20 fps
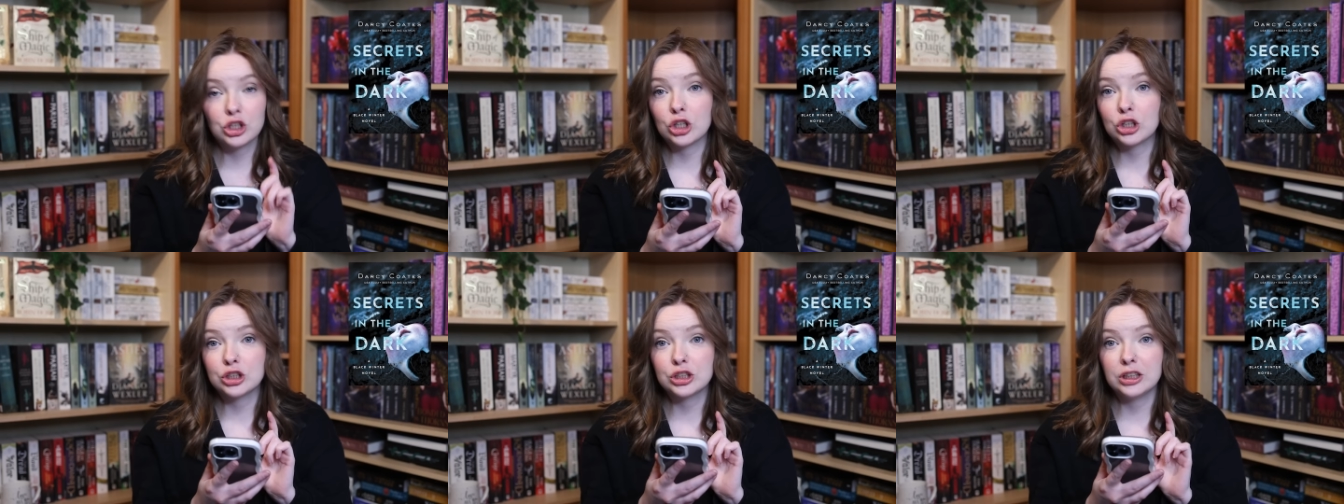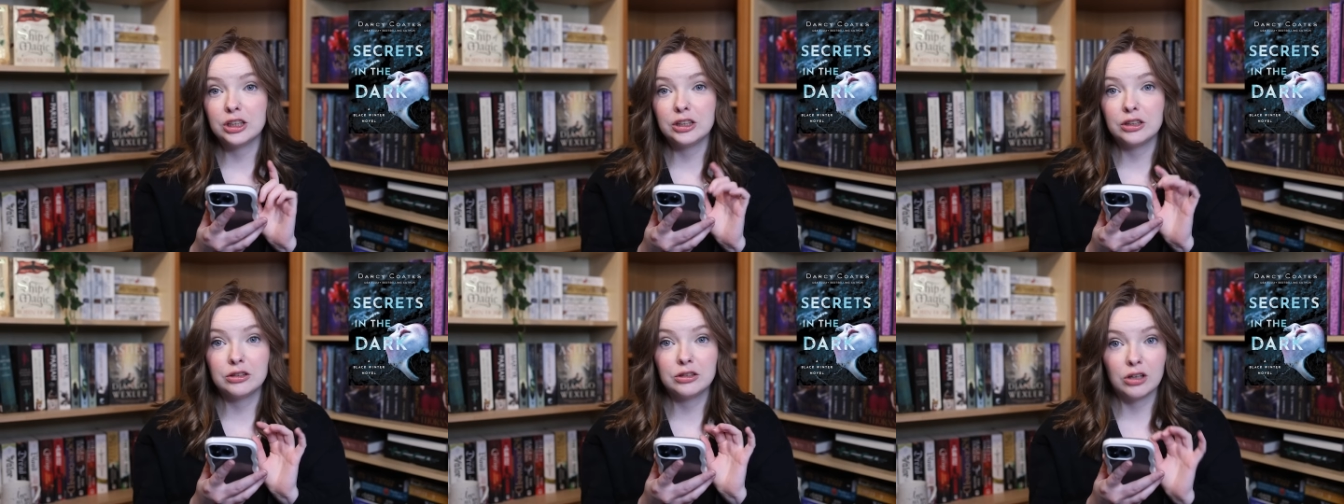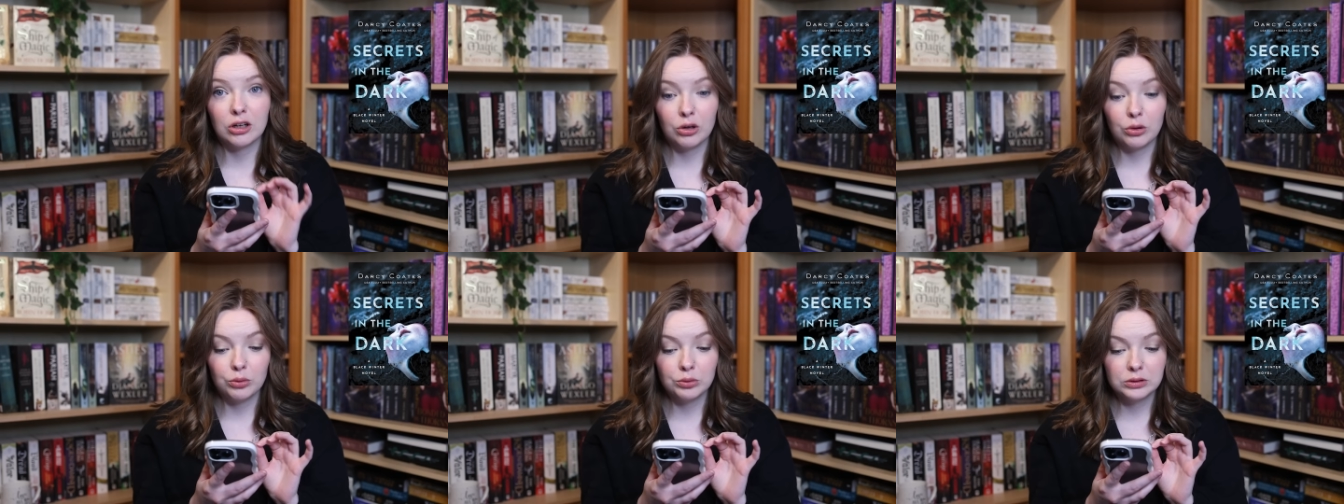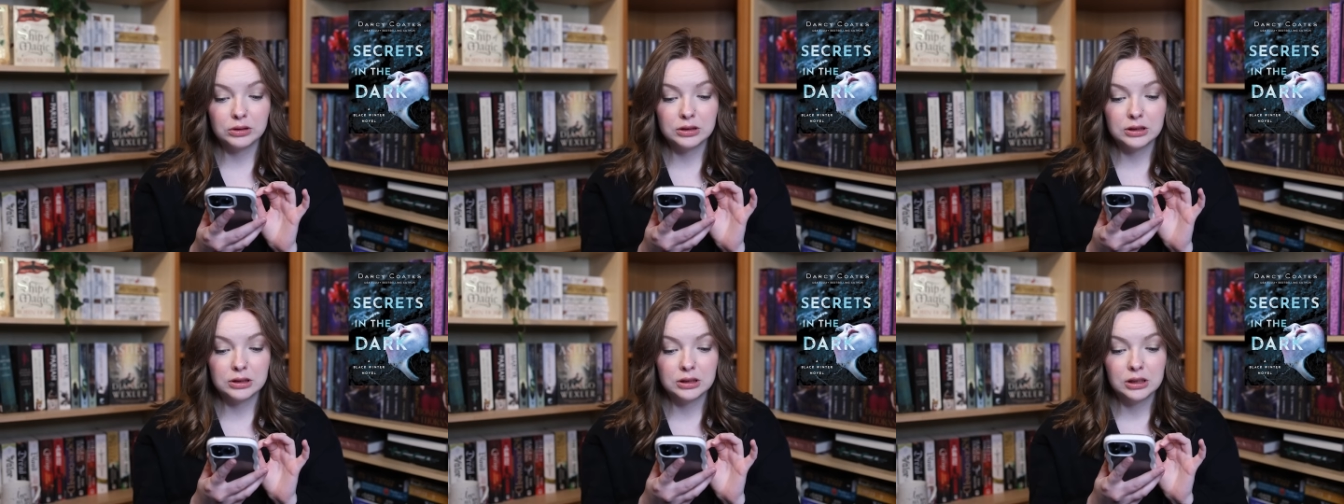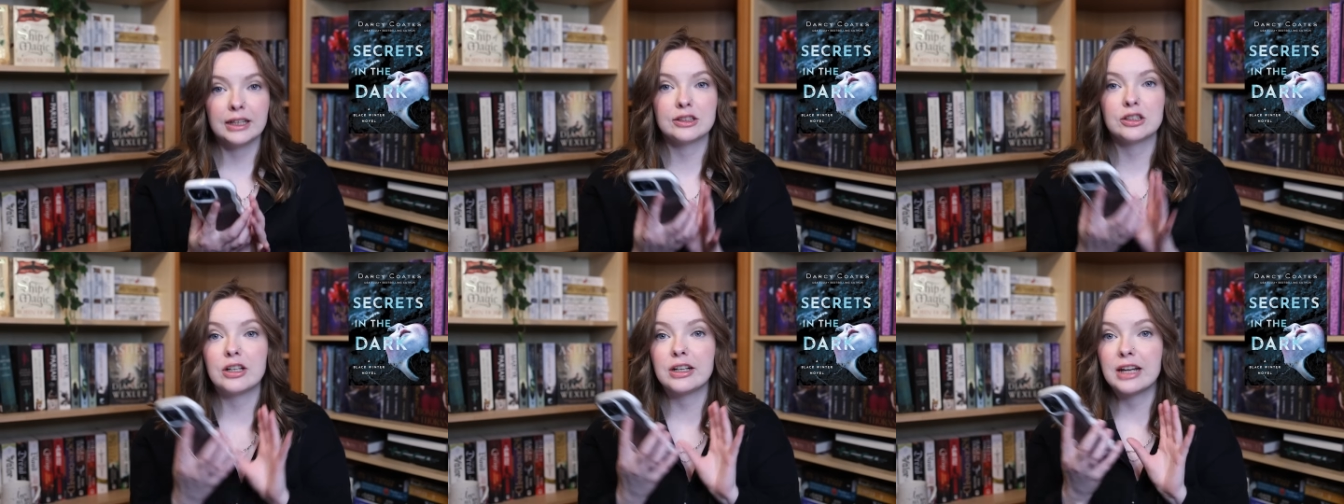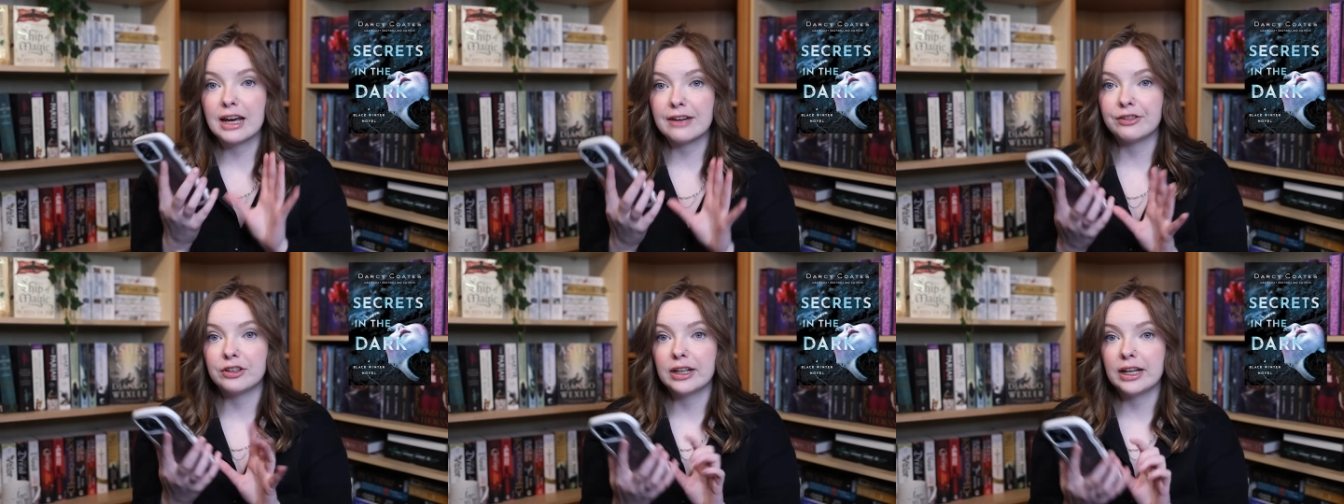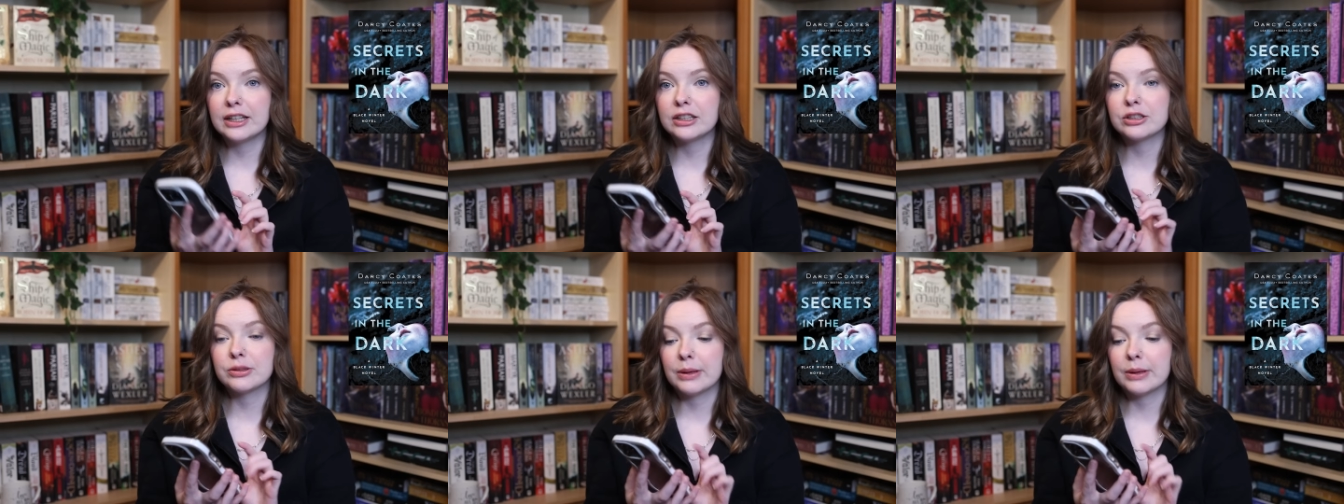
Darcy Coates is on Everand,